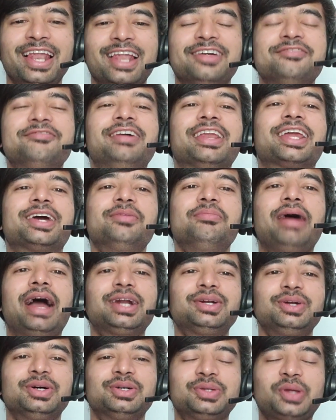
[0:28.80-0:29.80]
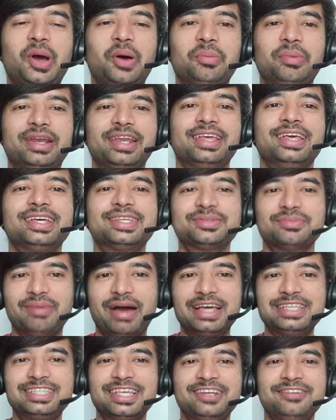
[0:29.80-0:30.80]
Welcome back to Uncommon Geeks.
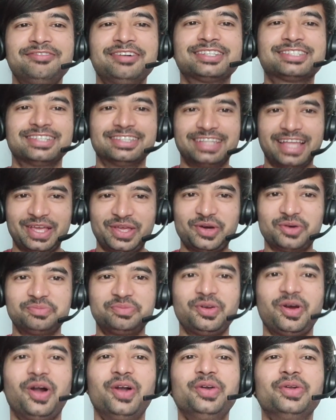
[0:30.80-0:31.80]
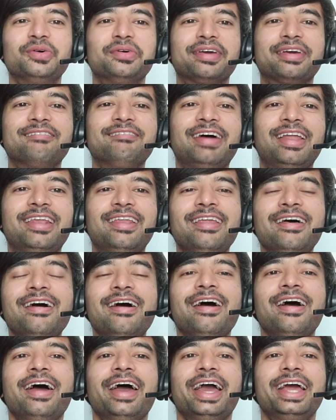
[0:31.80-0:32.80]
Myself, Vasanth. I hope you're all doing well.
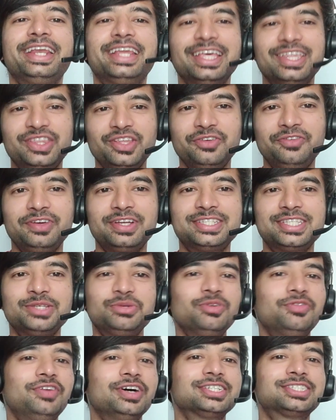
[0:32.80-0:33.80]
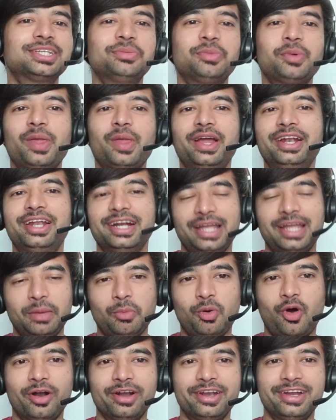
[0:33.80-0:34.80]
In case if you're seeing me first time on the internet, I'm a
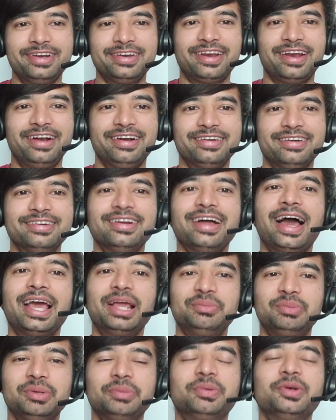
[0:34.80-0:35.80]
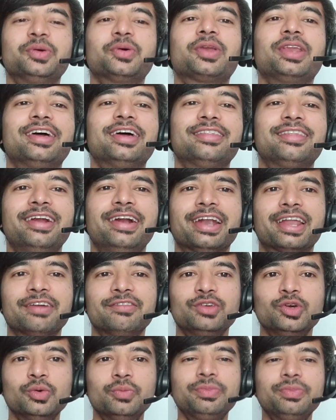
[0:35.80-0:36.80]
content creator. I help people to clear their
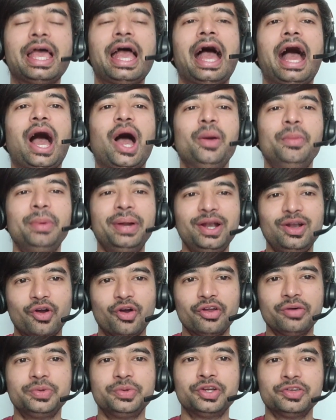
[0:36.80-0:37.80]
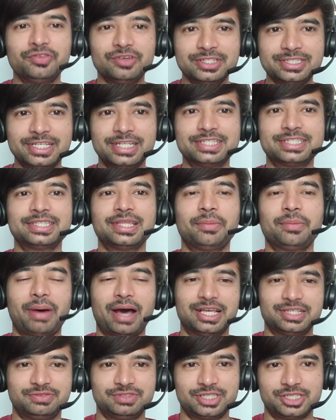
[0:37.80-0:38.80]
interview. I made a lot of beautiful series in the
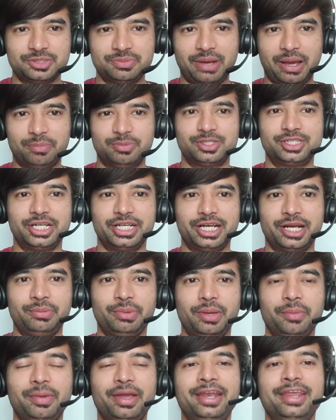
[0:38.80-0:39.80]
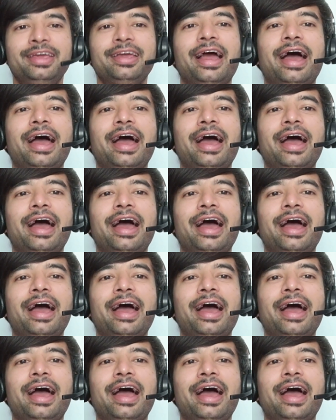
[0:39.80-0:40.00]
past, which has been appreciated by many.